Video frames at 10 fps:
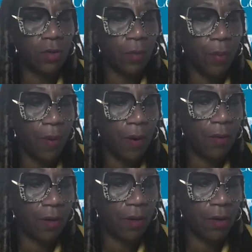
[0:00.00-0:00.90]

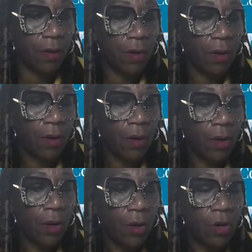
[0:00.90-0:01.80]
partner,
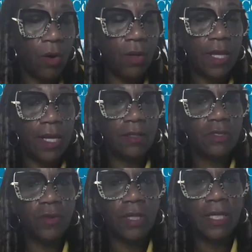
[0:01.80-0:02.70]
knowing that
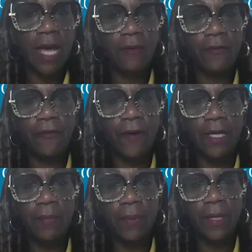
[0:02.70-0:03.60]
it's really not
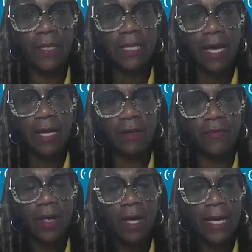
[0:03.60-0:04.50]
funny, but it's kind of
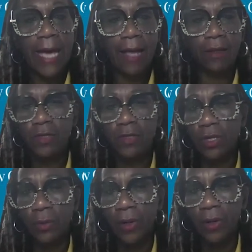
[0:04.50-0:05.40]
gallows
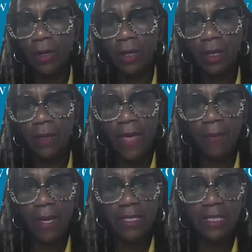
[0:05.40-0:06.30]
humor, if that
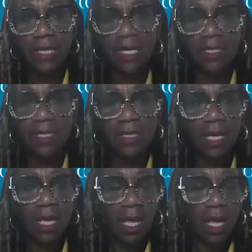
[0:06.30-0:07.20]
makes sense.
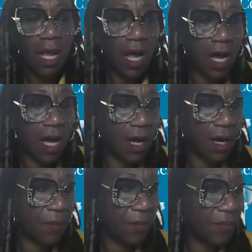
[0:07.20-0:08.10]

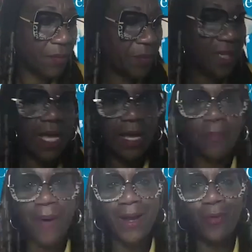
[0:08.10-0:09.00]
But think
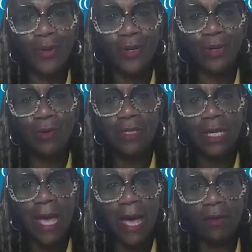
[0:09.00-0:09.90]
about it: when you're
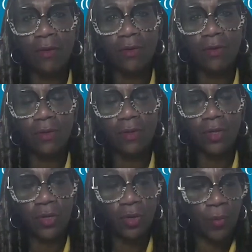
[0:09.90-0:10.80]
using gallows
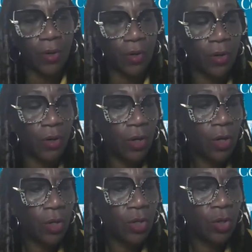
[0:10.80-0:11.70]
humor,
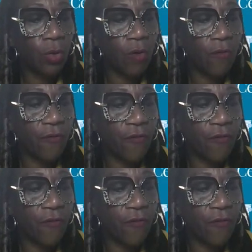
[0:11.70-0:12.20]
you are